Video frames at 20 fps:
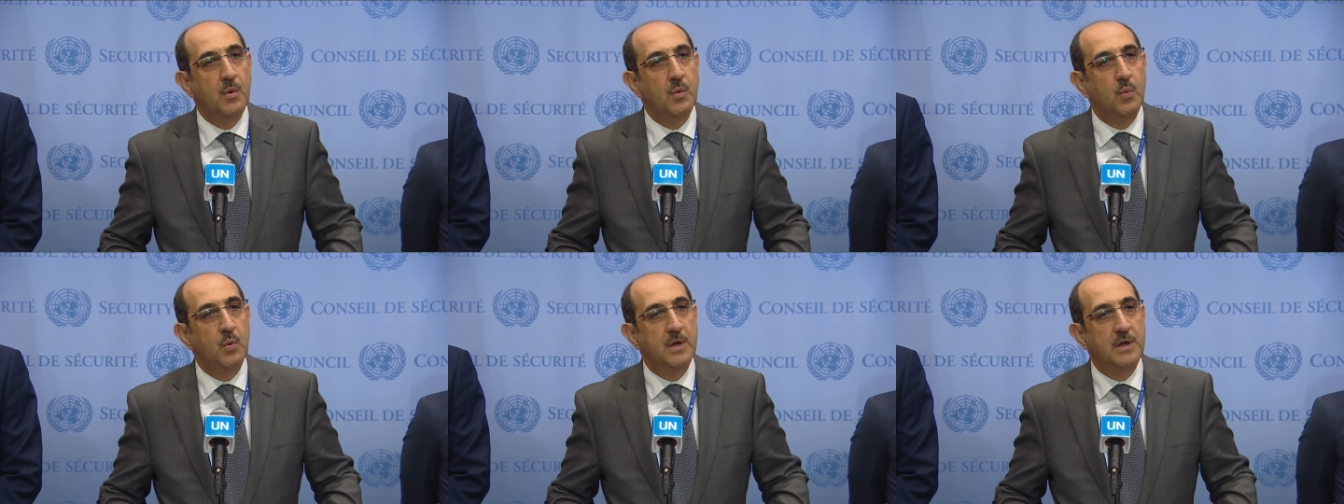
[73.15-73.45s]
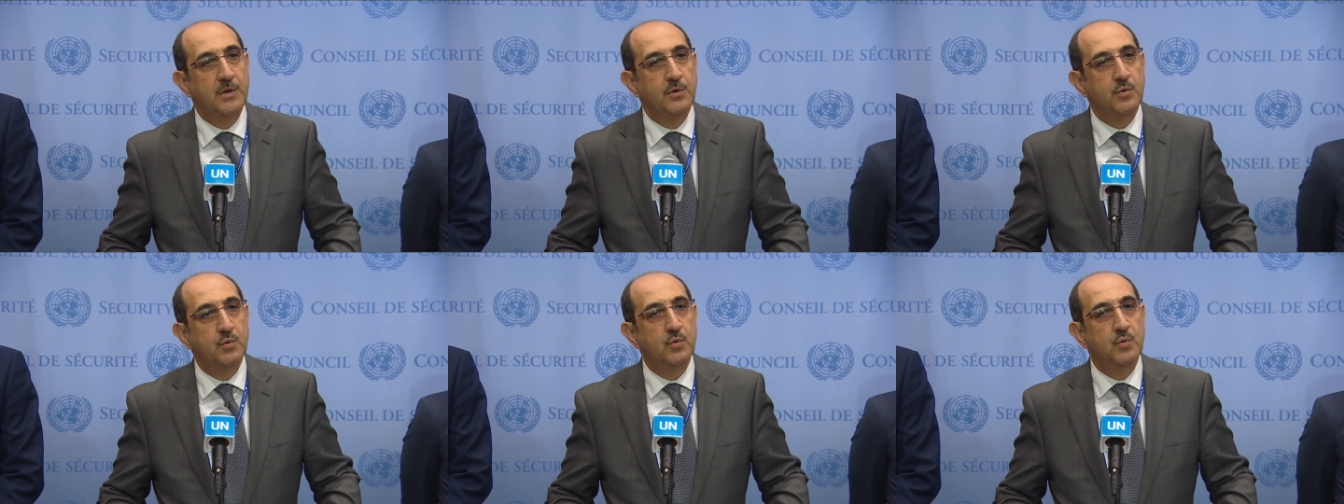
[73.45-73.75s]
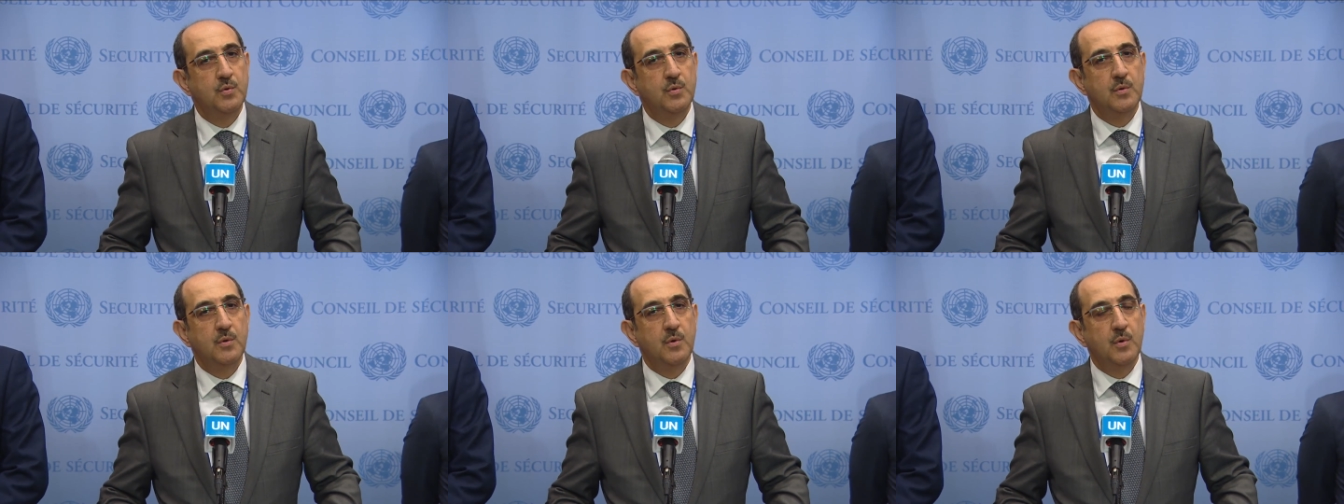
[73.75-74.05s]
will
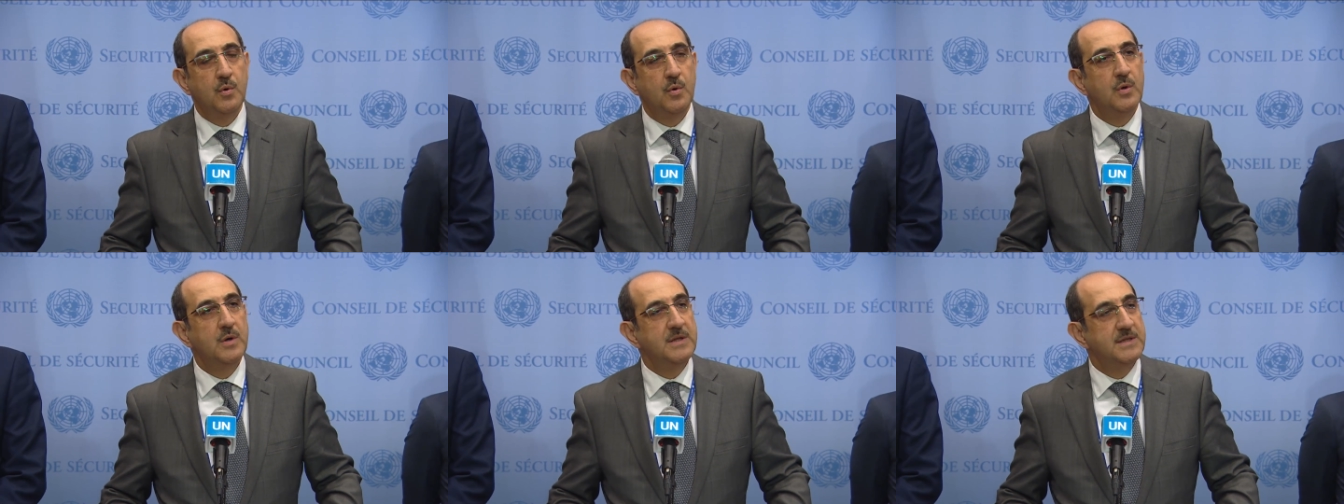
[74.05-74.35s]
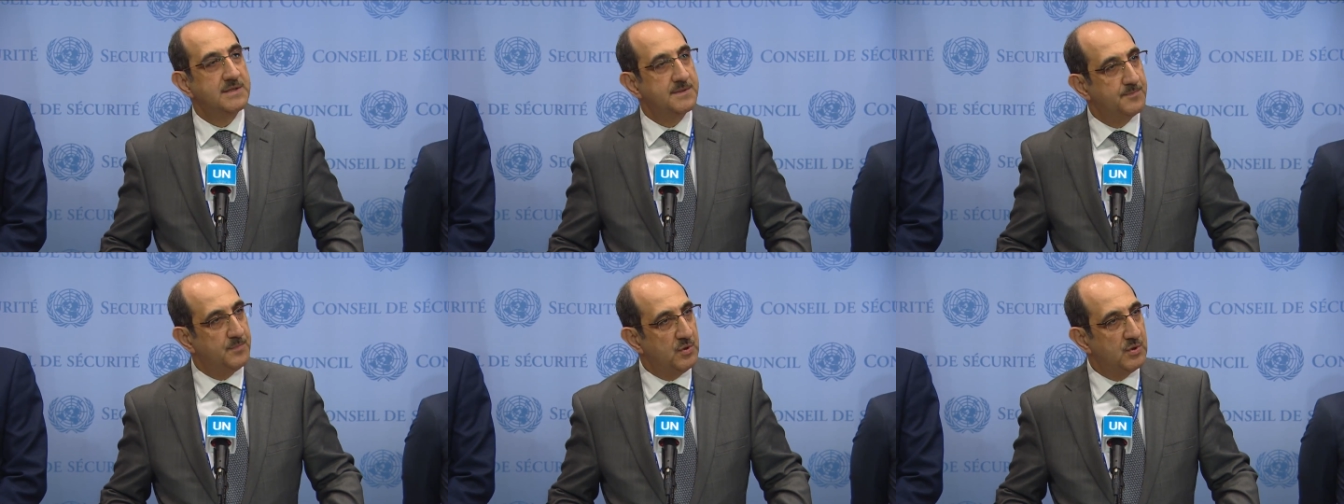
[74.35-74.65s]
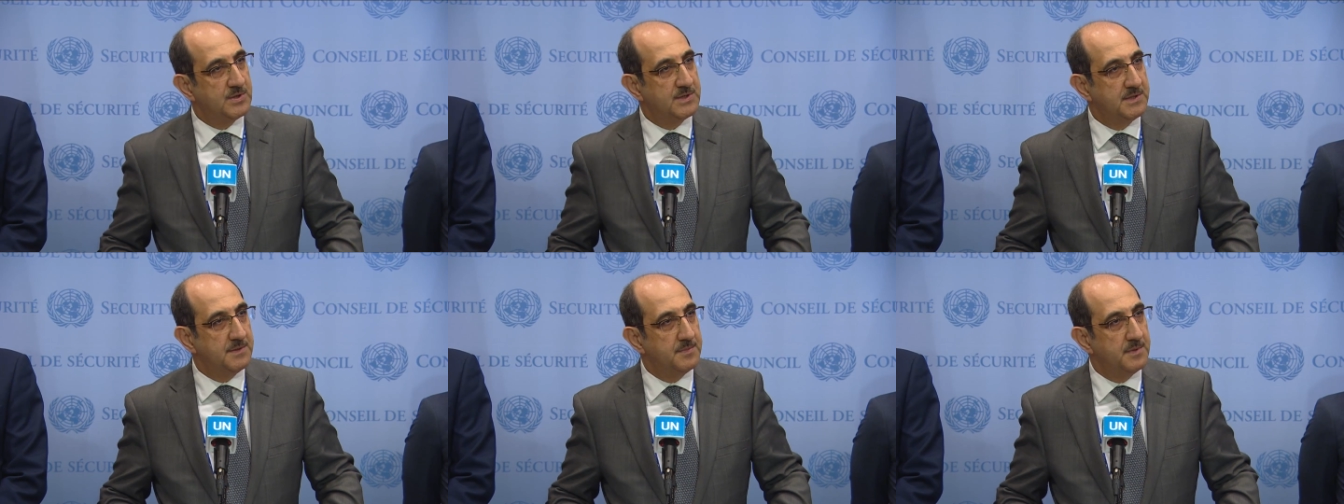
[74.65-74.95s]
do all it's
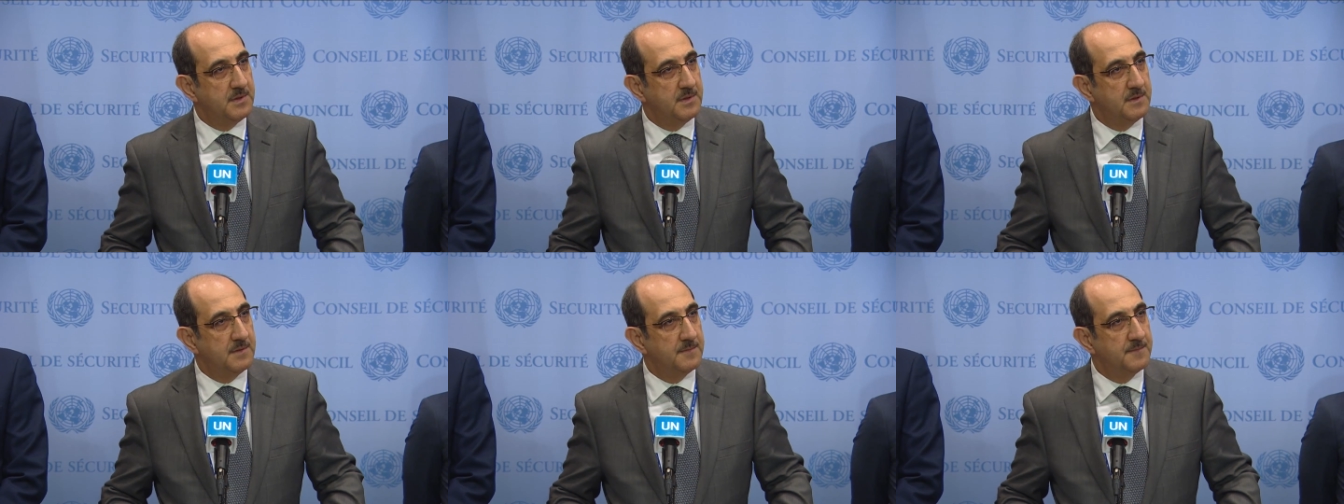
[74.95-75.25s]
possible